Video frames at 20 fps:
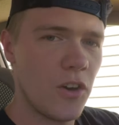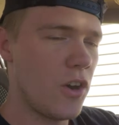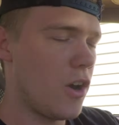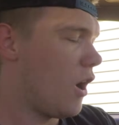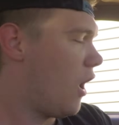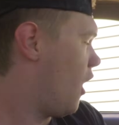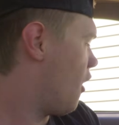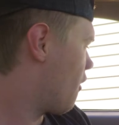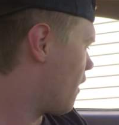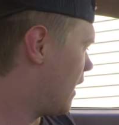
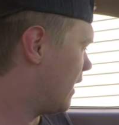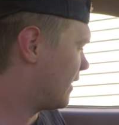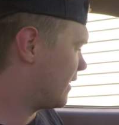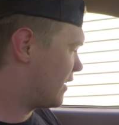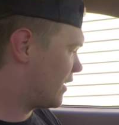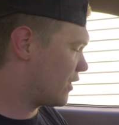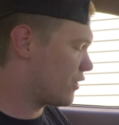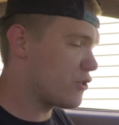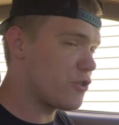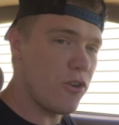All right,
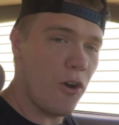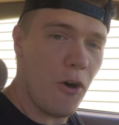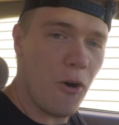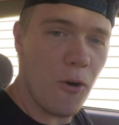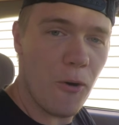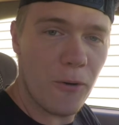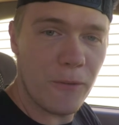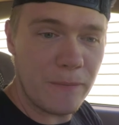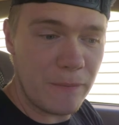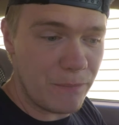
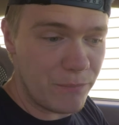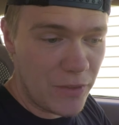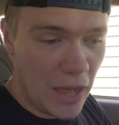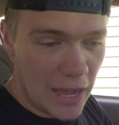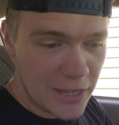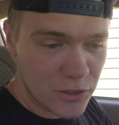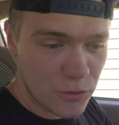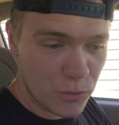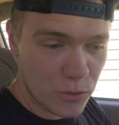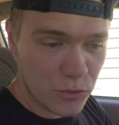so
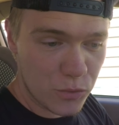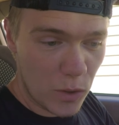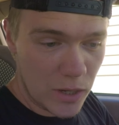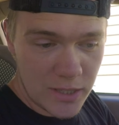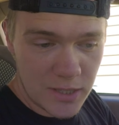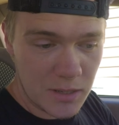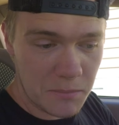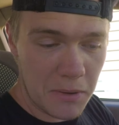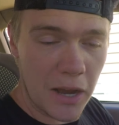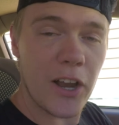that's
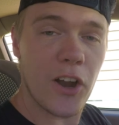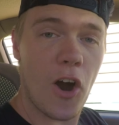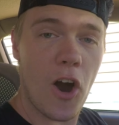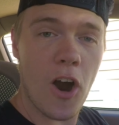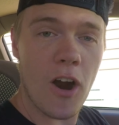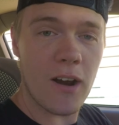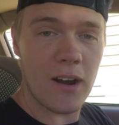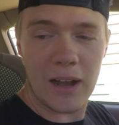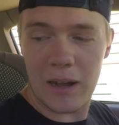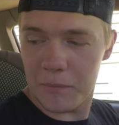what's in my
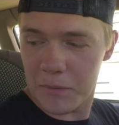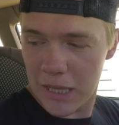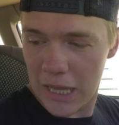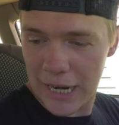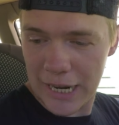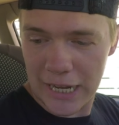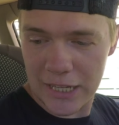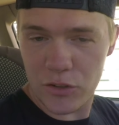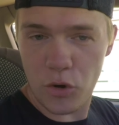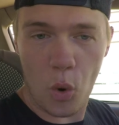car. I'm glad
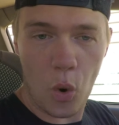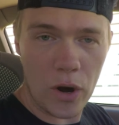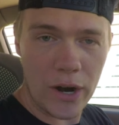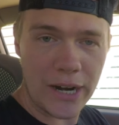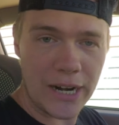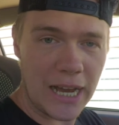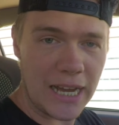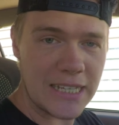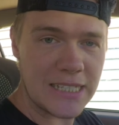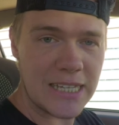I got to
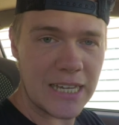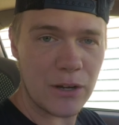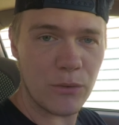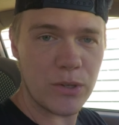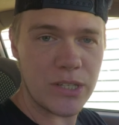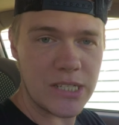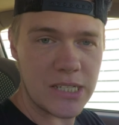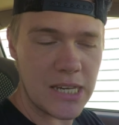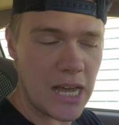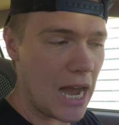organize it. It
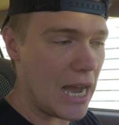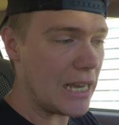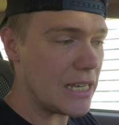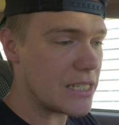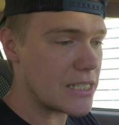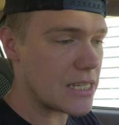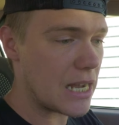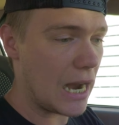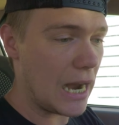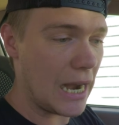was
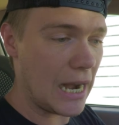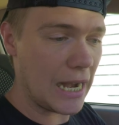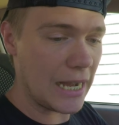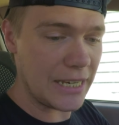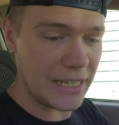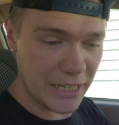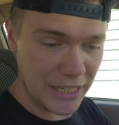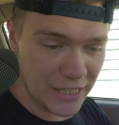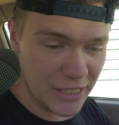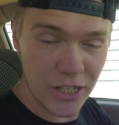nice. I
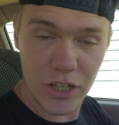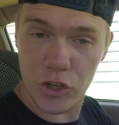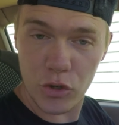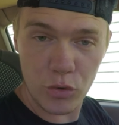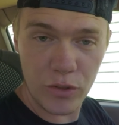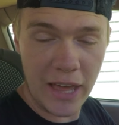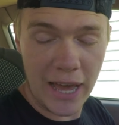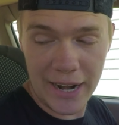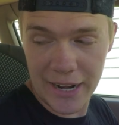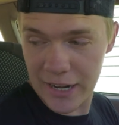needed to do
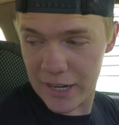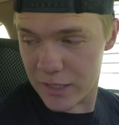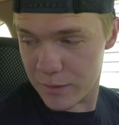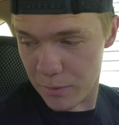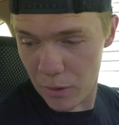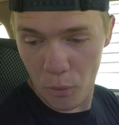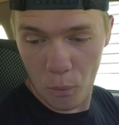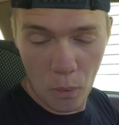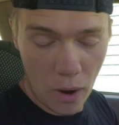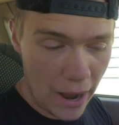that. It has
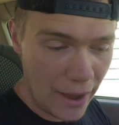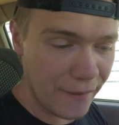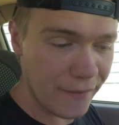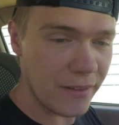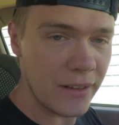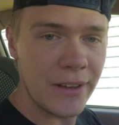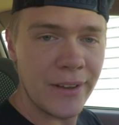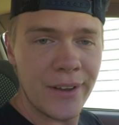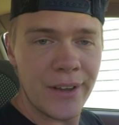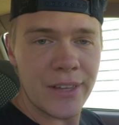been a
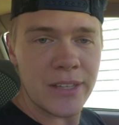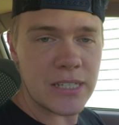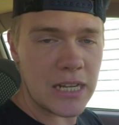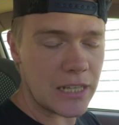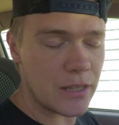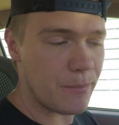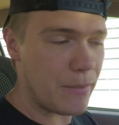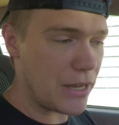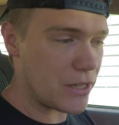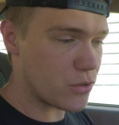while. It's
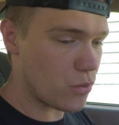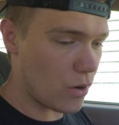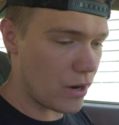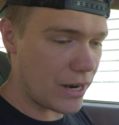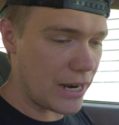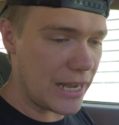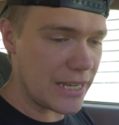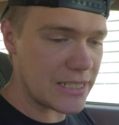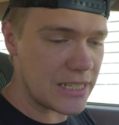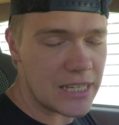not the best
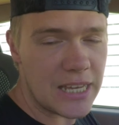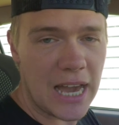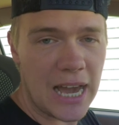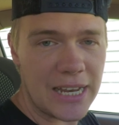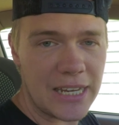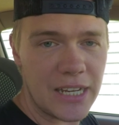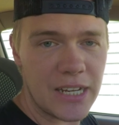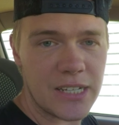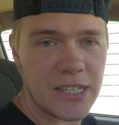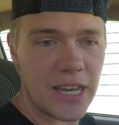organized, and yeah,
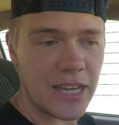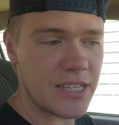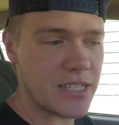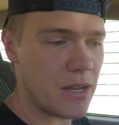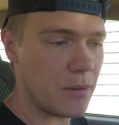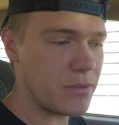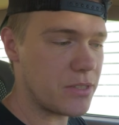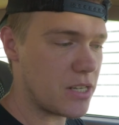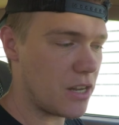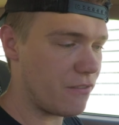I need to take
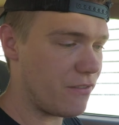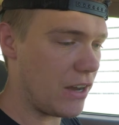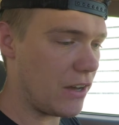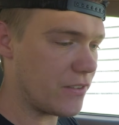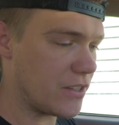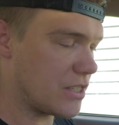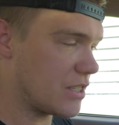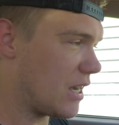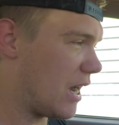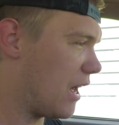some stuff out
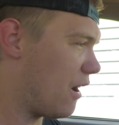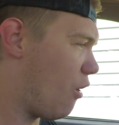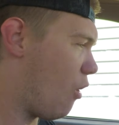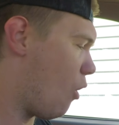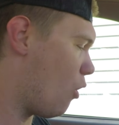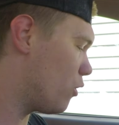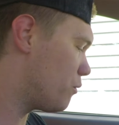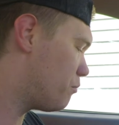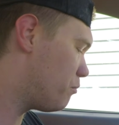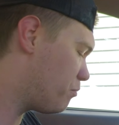that's kind of
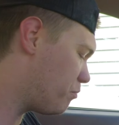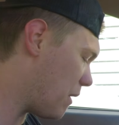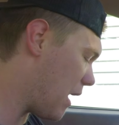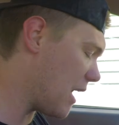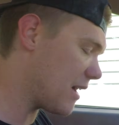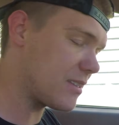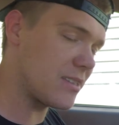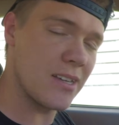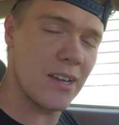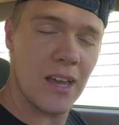old.
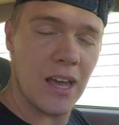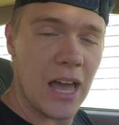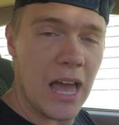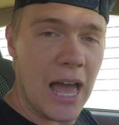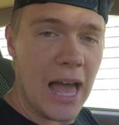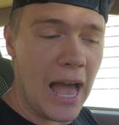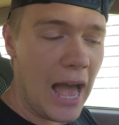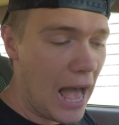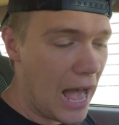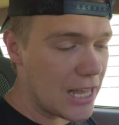But
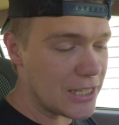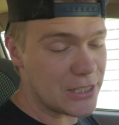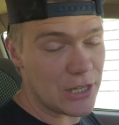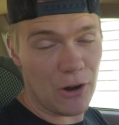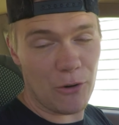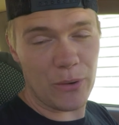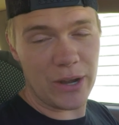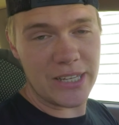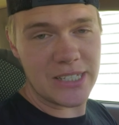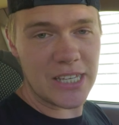as
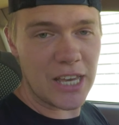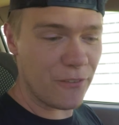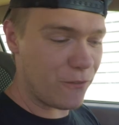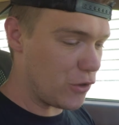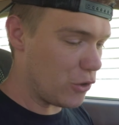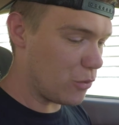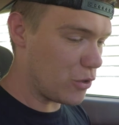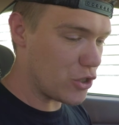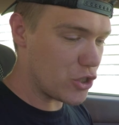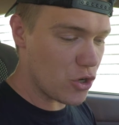always, if
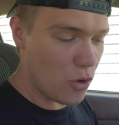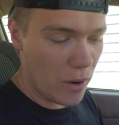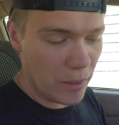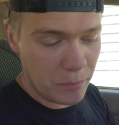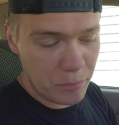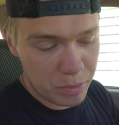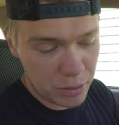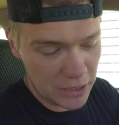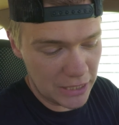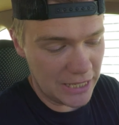you
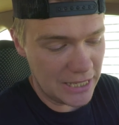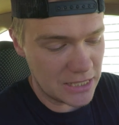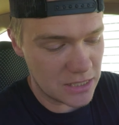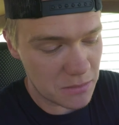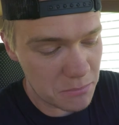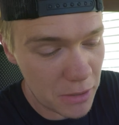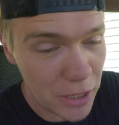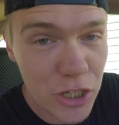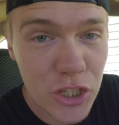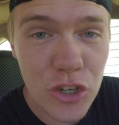enjoyed,
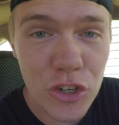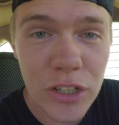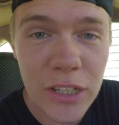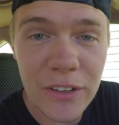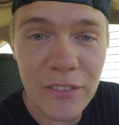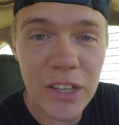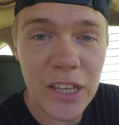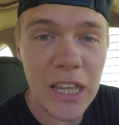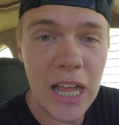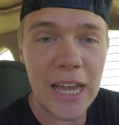please make sure to
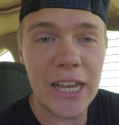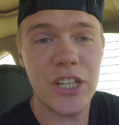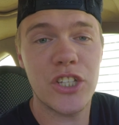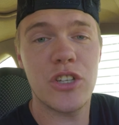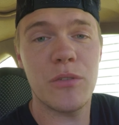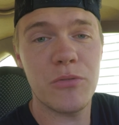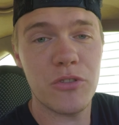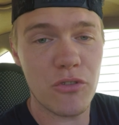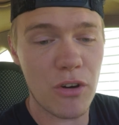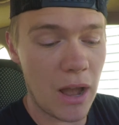leave a like,
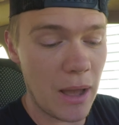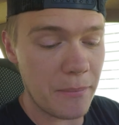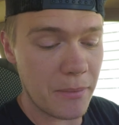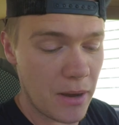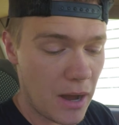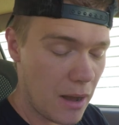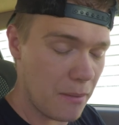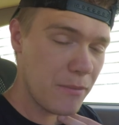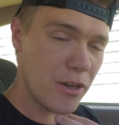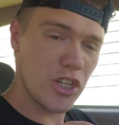subscribe,
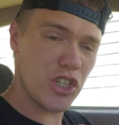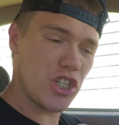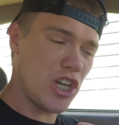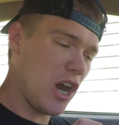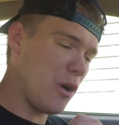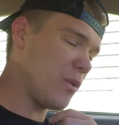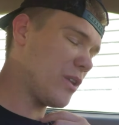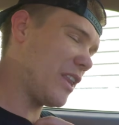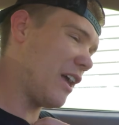comment, share with a